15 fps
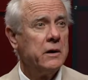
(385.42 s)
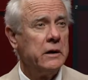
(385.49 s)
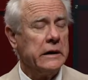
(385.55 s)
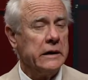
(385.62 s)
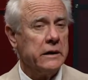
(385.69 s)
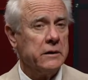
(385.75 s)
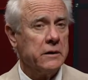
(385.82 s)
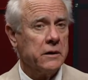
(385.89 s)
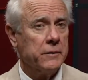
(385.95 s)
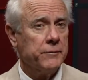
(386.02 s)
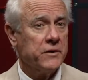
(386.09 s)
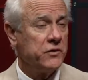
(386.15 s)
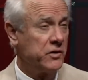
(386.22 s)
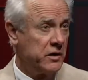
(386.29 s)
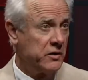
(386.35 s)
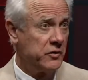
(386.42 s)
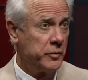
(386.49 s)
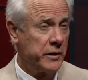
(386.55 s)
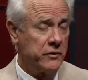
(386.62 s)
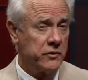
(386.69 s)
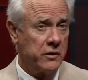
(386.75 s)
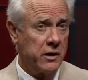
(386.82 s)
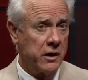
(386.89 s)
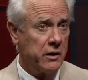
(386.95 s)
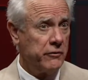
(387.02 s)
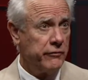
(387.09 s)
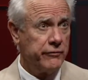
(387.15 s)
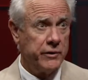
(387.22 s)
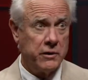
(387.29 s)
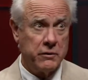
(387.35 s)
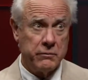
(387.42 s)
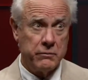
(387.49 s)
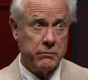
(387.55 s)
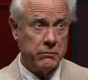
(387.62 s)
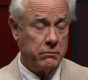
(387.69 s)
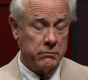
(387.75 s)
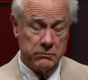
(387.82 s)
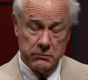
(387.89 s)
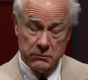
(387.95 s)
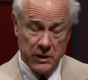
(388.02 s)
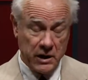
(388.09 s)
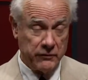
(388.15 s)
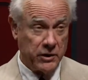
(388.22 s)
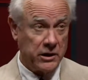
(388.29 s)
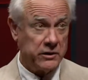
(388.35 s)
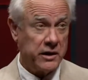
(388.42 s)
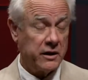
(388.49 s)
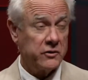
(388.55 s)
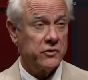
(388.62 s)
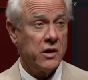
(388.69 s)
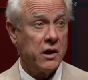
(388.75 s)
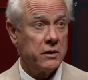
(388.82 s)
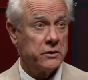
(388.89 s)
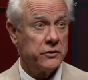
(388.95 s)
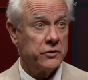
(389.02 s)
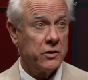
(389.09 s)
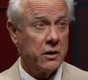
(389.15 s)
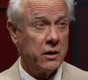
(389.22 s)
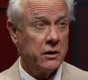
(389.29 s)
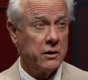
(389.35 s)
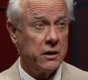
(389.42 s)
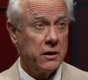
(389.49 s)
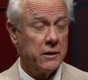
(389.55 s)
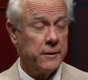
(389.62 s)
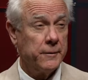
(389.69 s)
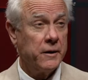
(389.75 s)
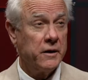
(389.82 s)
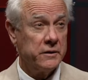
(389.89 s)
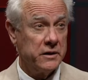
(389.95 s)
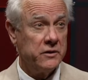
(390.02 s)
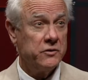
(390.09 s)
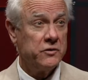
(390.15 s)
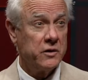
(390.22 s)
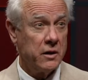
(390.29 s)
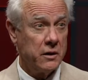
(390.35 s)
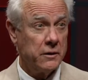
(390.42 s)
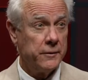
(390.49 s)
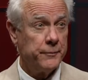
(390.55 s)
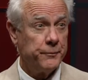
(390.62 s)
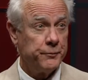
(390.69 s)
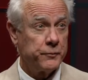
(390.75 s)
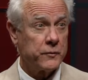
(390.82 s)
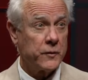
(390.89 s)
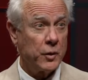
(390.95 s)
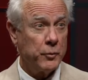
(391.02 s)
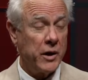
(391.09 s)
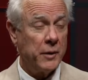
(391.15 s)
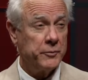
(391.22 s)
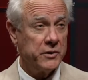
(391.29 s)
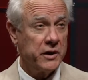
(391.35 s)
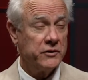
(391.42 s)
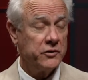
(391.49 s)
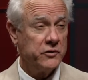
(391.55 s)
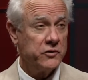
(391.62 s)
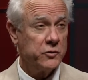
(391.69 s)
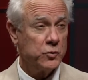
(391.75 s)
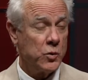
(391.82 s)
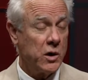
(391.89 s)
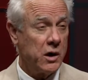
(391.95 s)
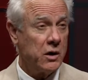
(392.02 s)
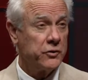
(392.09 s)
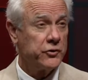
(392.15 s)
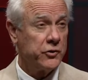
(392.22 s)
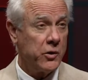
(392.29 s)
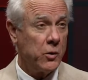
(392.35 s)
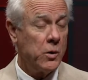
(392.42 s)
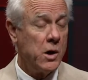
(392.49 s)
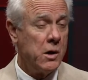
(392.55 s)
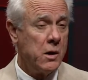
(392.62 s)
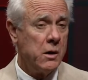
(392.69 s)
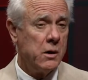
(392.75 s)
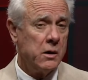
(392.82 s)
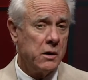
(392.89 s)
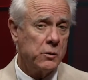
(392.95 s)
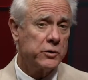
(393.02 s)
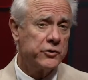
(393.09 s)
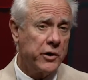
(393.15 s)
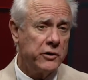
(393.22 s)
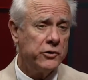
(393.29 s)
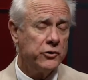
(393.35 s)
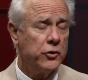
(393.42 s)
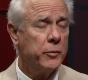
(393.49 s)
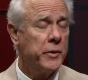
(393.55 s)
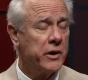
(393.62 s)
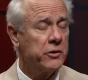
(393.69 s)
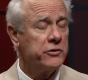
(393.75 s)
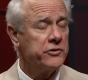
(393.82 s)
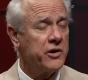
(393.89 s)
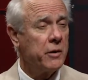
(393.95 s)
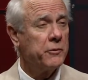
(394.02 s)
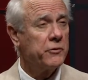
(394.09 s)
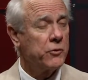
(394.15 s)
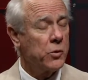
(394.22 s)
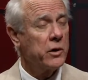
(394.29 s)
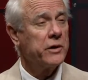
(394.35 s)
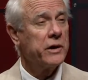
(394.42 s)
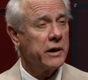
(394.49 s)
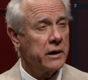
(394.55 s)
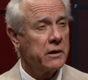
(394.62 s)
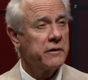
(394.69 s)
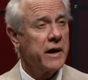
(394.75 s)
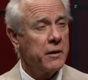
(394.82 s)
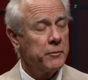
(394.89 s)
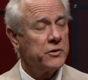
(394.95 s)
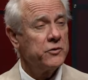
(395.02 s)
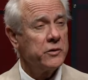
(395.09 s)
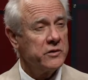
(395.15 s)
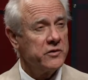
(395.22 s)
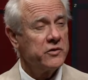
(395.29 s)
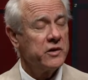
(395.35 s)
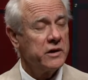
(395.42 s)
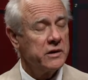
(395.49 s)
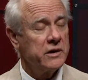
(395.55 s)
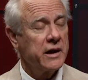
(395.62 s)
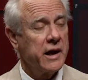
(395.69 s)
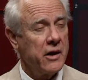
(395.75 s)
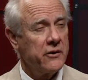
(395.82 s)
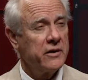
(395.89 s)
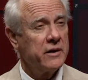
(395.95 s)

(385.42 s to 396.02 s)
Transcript: and um, the city spends a lot of uh, a lot of our tax dollars on uh, on these uh, populations as well. So. Uh, we're trying to do a better job of coordinating that between the city and the county. And